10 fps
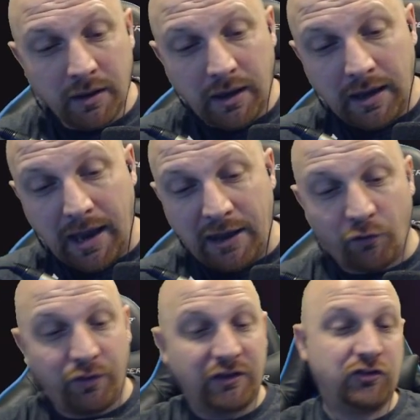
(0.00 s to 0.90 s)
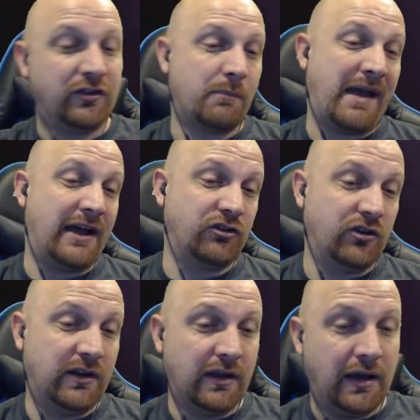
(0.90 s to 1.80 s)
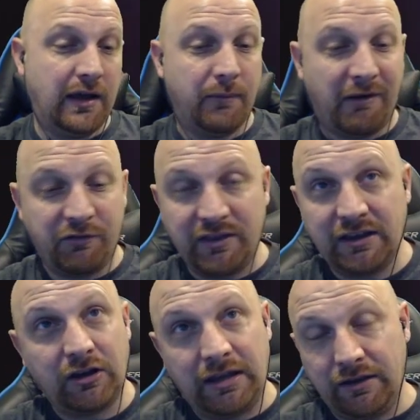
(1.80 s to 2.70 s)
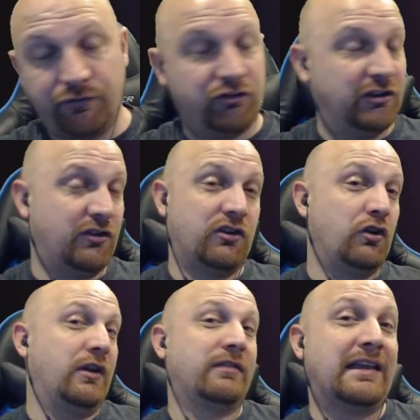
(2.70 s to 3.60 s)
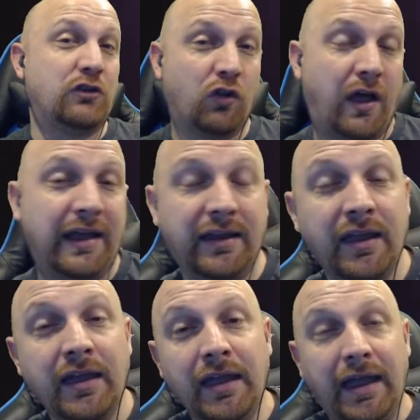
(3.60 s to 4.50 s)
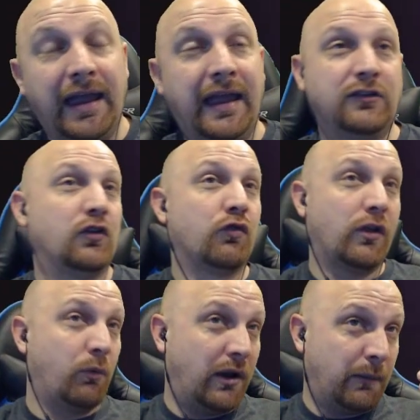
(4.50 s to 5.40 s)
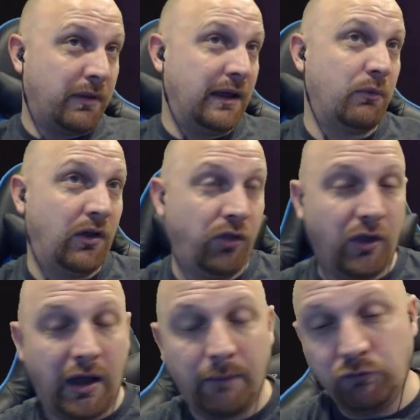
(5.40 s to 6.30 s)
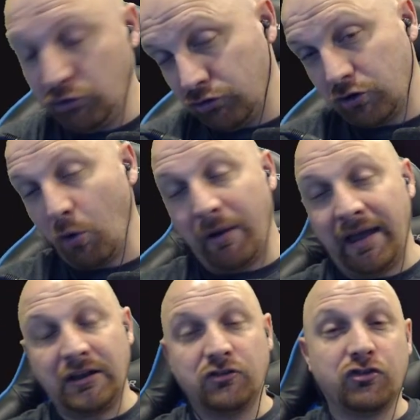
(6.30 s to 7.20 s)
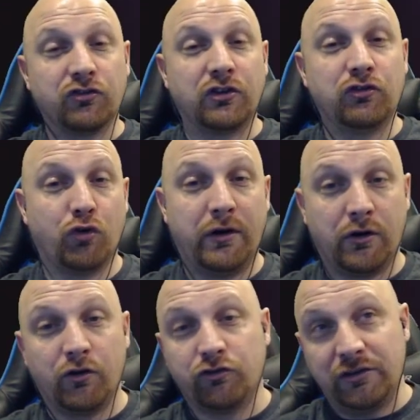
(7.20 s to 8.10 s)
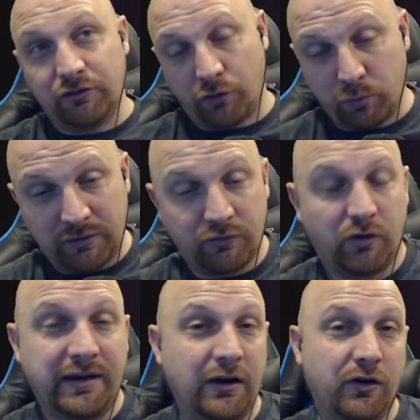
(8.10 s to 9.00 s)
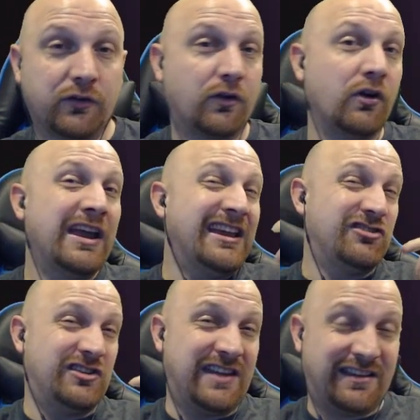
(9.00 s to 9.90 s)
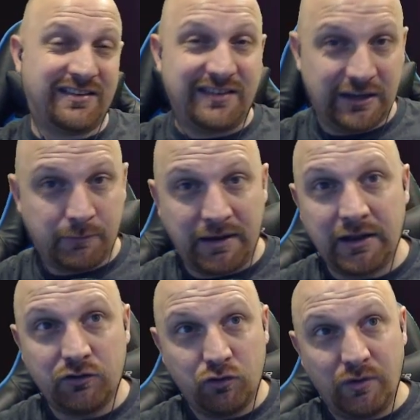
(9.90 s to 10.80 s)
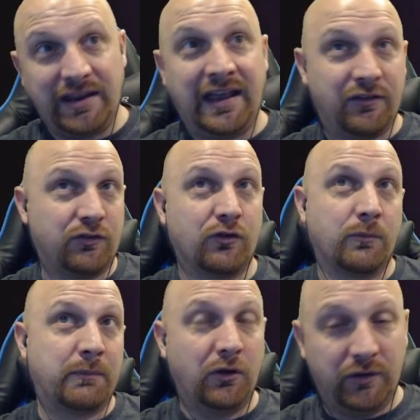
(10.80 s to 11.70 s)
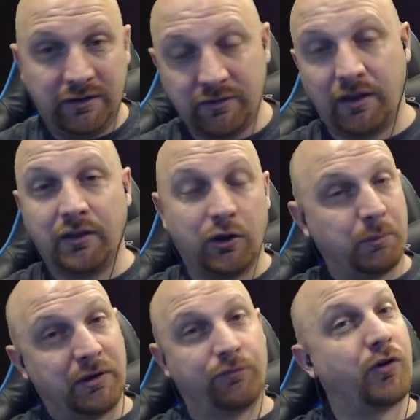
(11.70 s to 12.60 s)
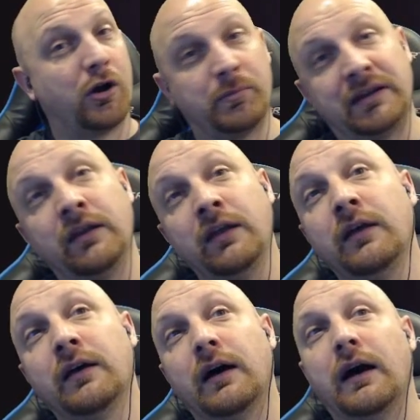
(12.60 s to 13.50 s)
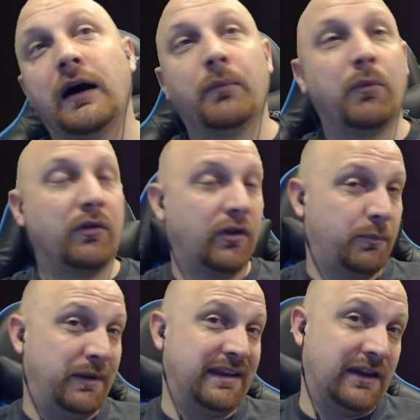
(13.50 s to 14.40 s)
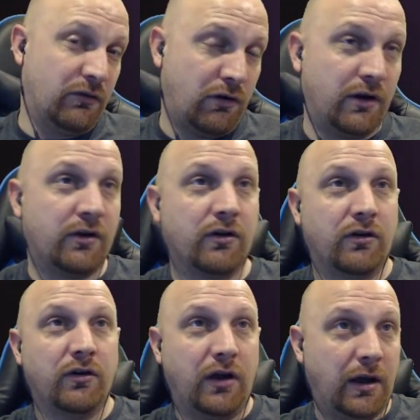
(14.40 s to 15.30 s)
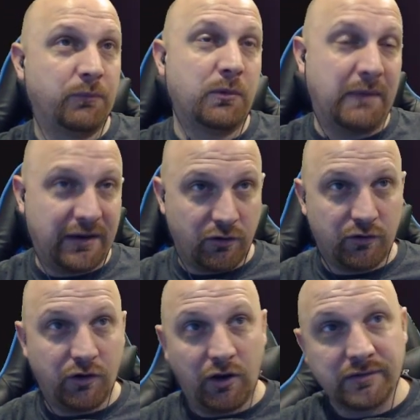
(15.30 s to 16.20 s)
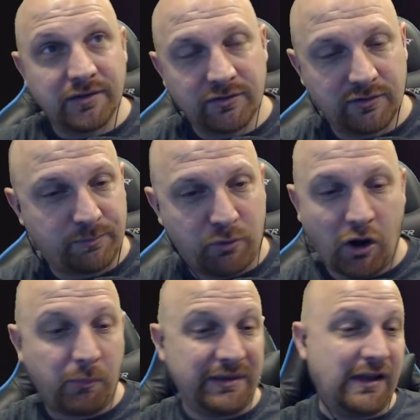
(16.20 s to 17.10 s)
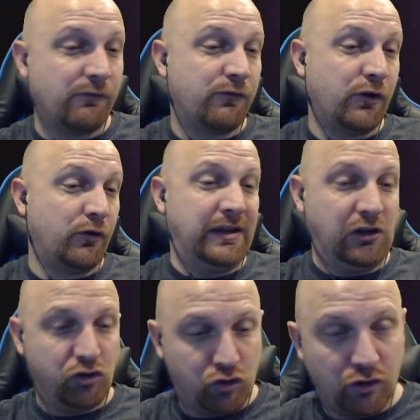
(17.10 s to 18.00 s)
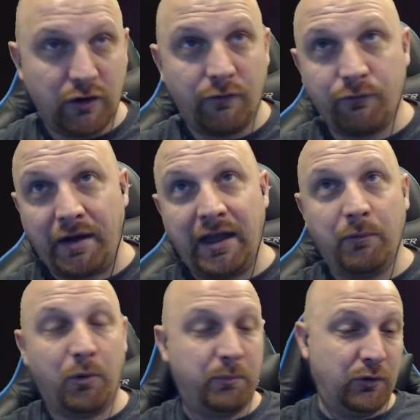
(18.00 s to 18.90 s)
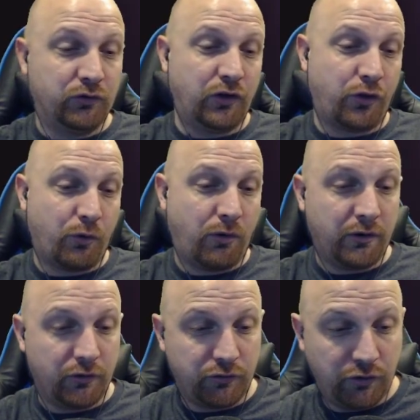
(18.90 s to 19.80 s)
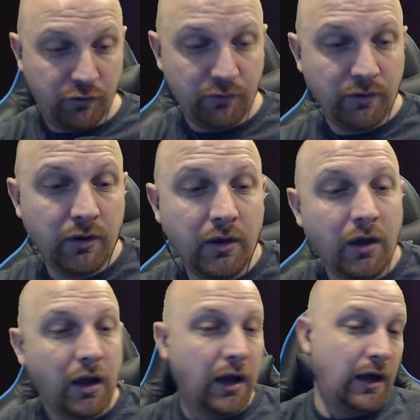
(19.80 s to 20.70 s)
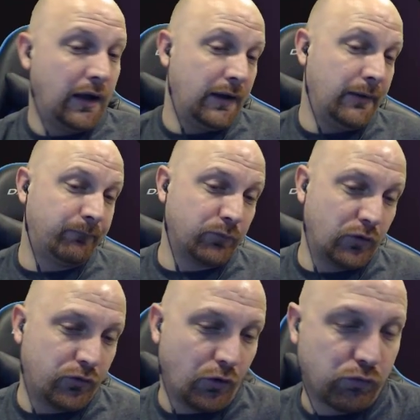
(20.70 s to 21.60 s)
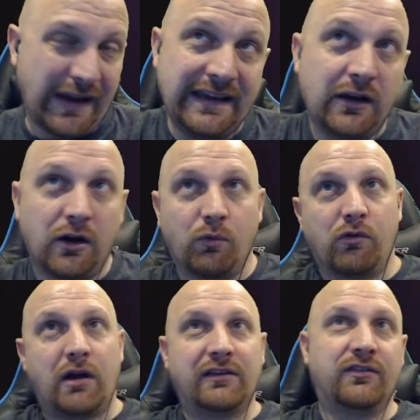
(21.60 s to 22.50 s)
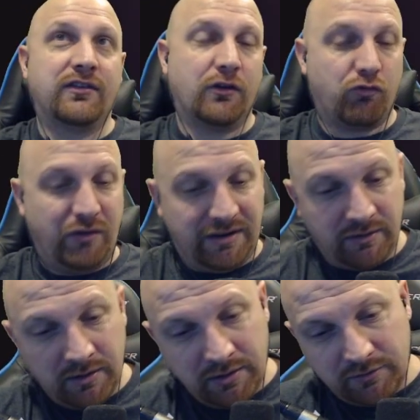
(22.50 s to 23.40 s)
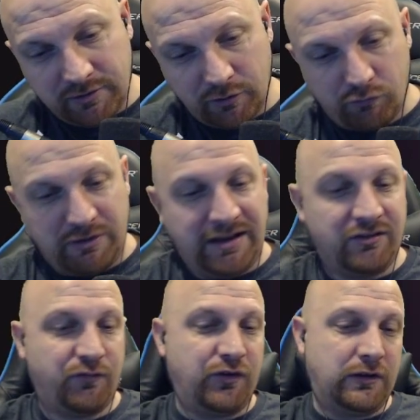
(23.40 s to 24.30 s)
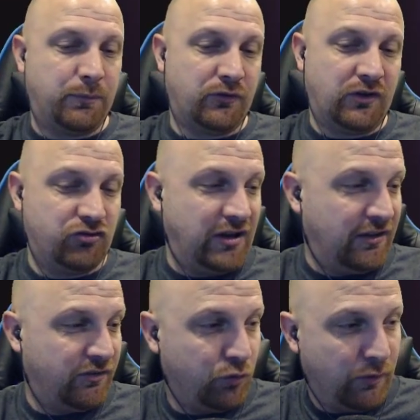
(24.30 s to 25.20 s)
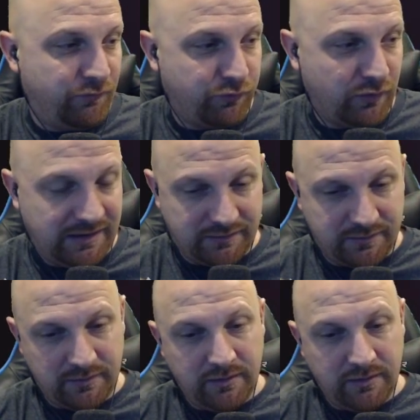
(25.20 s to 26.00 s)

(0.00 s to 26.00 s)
I don't think she's a bad unit. I think if she's a unit that you like and you really want to play with, you should go ahead and just enjoy her. She is a 3-star character. She takes stigma to enhance her abilities, a little bit of farming, a little bit of gear on her to make her good. This is probably a very good viable build to throw on her too. So right here we're rocking Sierra Wren. Sierra Wren has a 50% chance to inflict